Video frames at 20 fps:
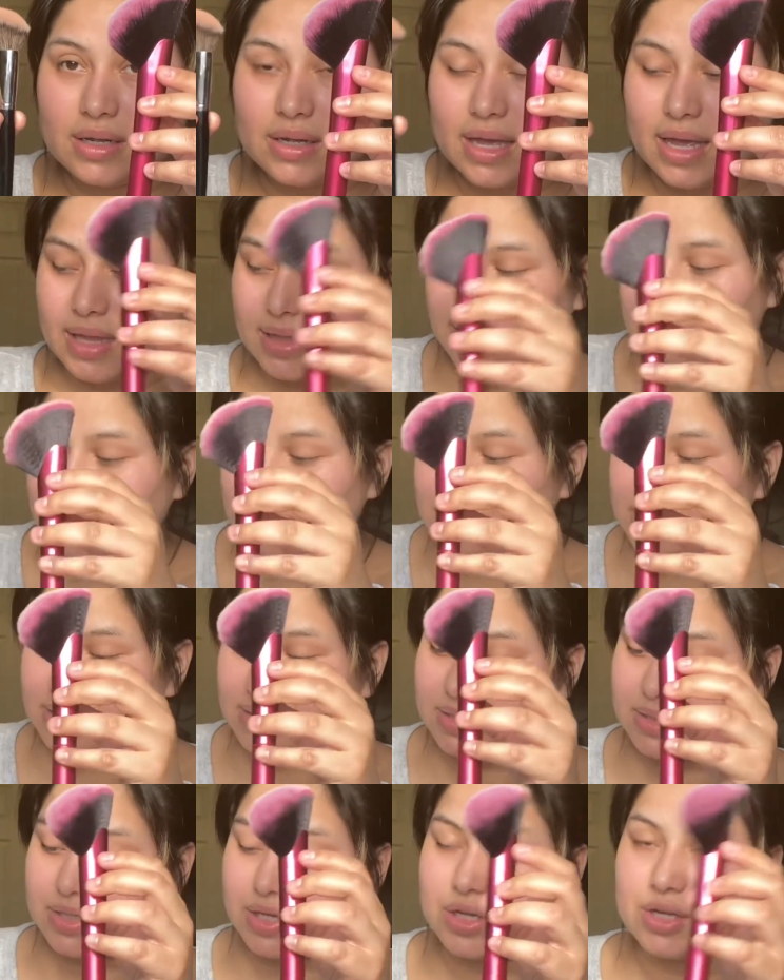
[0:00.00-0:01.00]
and this
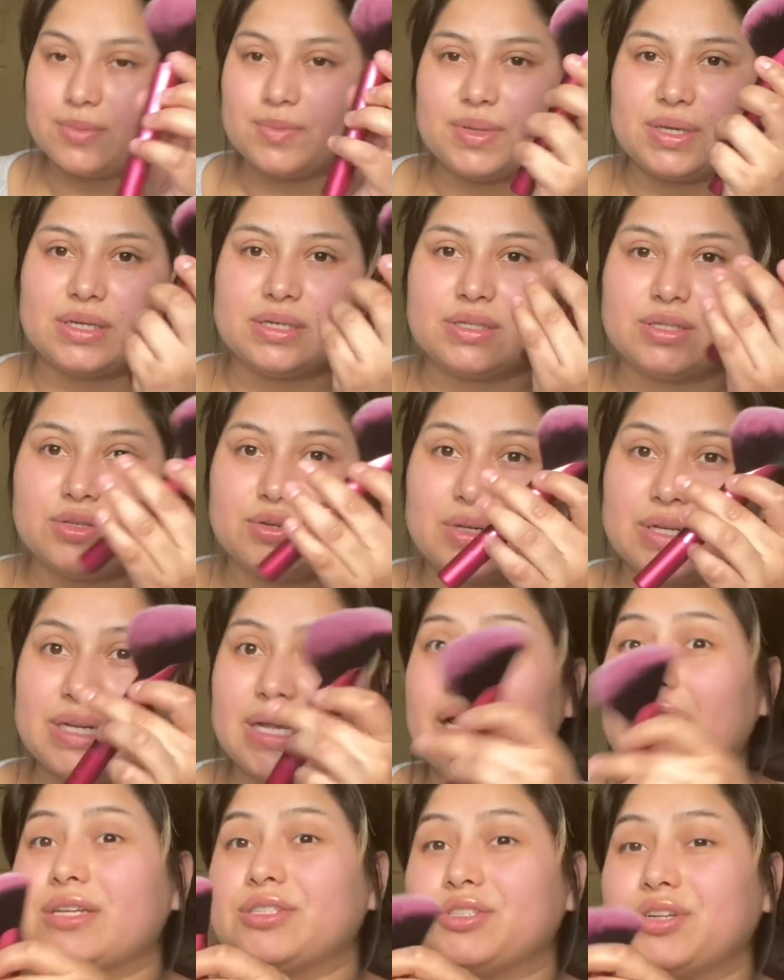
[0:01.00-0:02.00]
is good because you can
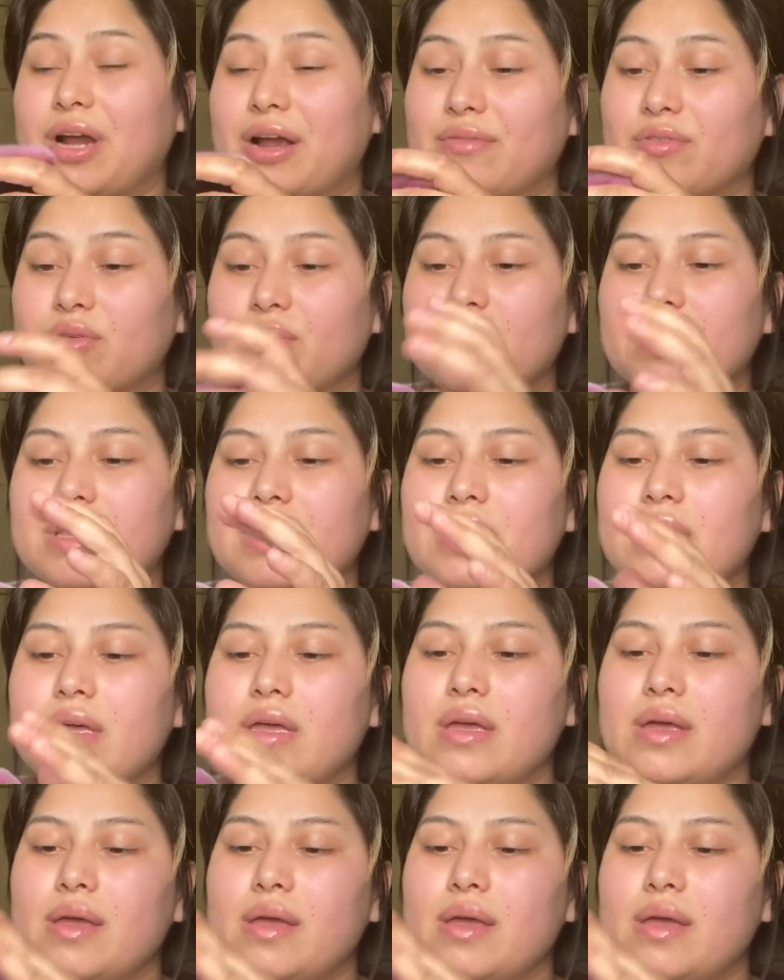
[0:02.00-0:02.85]
kind of travel with it.